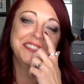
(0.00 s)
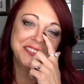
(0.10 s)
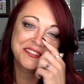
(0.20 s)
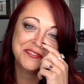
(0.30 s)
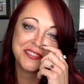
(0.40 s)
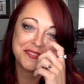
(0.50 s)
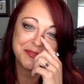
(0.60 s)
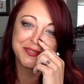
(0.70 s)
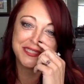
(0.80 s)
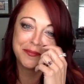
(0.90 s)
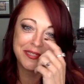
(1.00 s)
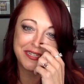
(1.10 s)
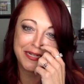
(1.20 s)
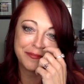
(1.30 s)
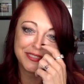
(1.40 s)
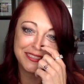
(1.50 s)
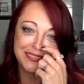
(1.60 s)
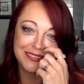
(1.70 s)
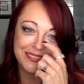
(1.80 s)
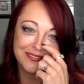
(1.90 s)
knew I was picking up on High
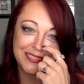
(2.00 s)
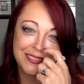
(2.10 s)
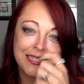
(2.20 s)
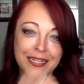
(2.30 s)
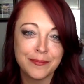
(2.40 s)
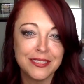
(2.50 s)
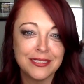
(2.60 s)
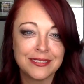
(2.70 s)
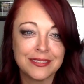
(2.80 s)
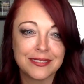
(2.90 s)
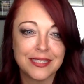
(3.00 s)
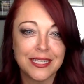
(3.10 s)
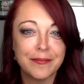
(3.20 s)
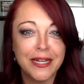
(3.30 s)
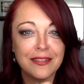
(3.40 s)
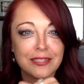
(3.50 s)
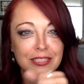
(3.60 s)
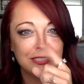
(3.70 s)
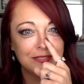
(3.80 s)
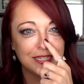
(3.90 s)
Priestess. I was like, the High Priestess is gonna come out.
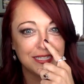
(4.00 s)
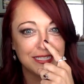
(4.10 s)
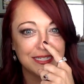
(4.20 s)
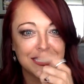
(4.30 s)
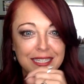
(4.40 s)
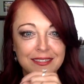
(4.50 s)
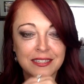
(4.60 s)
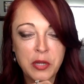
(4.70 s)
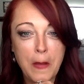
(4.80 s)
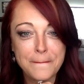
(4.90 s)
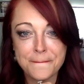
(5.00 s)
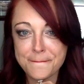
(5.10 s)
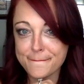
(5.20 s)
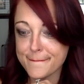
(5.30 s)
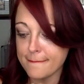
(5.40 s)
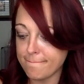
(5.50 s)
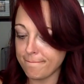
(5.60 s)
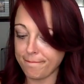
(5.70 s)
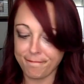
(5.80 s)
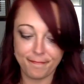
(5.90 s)
There's no talkie-talkie.
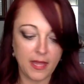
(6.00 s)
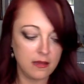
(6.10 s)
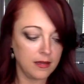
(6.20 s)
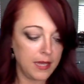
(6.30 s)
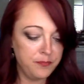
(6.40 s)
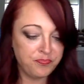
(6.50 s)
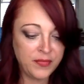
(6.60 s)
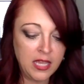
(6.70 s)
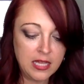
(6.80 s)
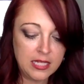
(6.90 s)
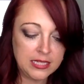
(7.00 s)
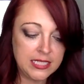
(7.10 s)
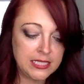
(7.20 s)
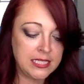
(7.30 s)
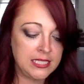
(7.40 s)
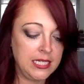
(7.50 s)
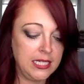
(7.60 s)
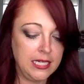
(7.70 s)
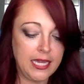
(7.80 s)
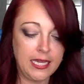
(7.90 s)
Okay, let's
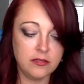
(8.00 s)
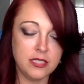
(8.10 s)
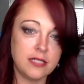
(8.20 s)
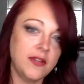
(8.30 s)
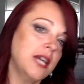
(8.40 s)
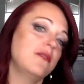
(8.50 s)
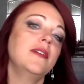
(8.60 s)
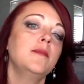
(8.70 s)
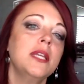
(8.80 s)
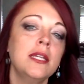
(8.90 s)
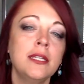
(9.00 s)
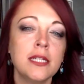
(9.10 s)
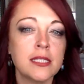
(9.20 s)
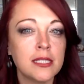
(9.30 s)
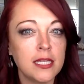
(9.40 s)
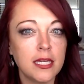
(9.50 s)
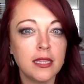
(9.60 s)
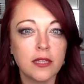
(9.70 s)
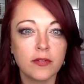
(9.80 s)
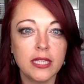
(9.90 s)
see. How's Divine Feminine
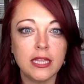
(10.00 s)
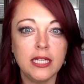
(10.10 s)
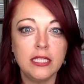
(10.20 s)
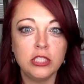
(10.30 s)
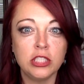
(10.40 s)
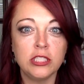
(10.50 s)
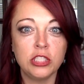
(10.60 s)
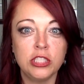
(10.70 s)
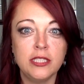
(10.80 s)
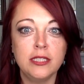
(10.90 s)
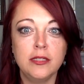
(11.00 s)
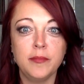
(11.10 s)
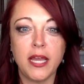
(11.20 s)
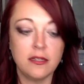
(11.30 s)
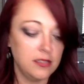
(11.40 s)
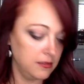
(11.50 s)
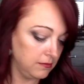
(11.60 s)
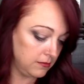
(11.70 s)
seeing the relationship? How's